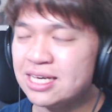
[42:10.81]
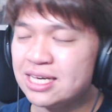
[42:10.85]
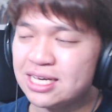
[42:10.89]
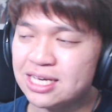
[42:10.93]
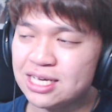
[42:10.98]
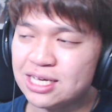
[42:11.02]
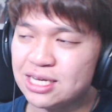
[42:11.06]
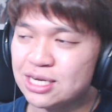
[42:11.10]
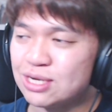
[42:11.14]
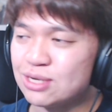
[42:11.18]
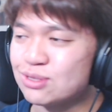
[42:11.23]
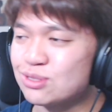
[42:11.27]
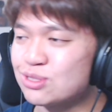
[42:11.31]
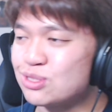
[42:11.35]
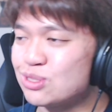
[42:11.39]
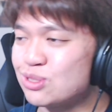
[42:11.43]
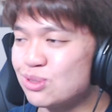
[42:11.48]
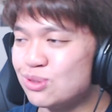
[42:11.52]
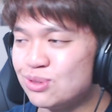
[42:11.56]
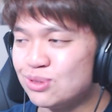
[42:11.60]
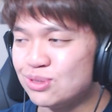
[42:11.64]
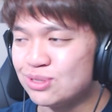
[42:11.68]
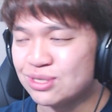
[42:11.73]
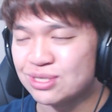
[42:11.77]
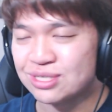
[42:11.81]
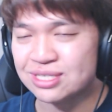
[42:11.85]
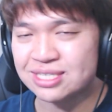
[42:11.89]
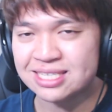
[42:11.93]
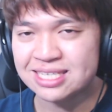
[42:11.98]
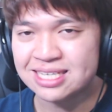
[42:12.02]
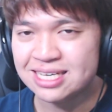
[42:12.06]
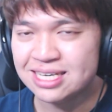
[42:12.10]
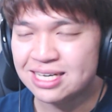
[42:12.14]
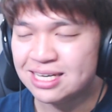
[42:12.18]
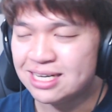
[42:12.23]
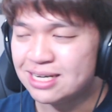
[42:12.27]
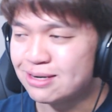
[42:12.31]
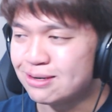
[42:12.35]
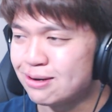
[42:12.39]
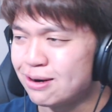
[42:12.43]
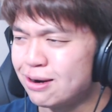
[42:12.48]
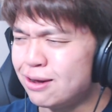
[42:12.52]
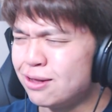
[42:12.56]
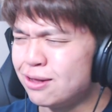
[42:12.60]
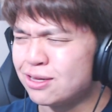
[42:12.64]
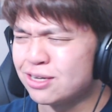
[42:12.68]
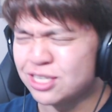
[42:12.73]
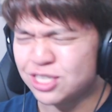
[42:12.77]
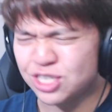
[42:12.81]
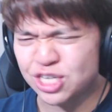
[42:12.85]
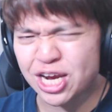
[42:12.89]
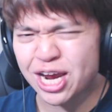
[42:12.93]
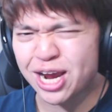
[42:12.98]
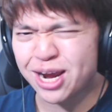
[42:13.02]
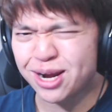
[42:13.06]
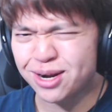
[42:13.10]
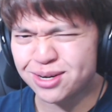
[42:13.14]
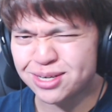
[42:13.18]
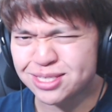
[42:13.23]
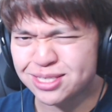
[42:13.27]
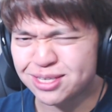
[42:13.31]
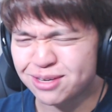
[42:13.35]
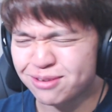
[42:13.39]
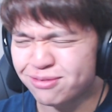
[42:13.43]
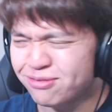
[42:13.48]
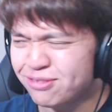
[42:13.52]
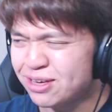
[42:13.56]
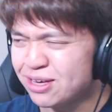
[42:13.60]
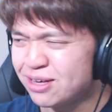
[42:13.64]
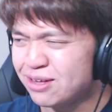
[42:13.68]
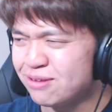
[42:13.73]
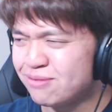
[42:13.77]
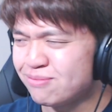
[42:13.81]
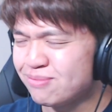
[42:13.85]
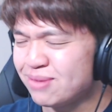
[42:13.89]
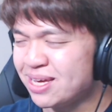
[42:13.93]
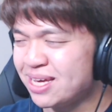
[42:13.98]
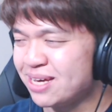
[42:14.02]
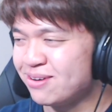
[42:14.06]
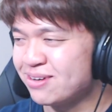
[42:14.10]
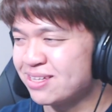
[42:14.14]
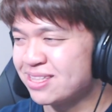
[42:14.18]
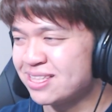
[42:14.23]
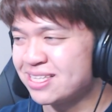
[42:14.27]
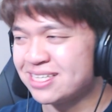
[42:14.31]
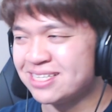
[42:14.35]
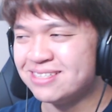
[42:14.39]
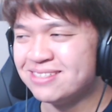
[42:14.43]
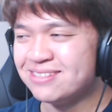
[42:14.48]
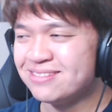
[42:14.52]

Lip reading: you know, stools or all our chairs, you feel me, with the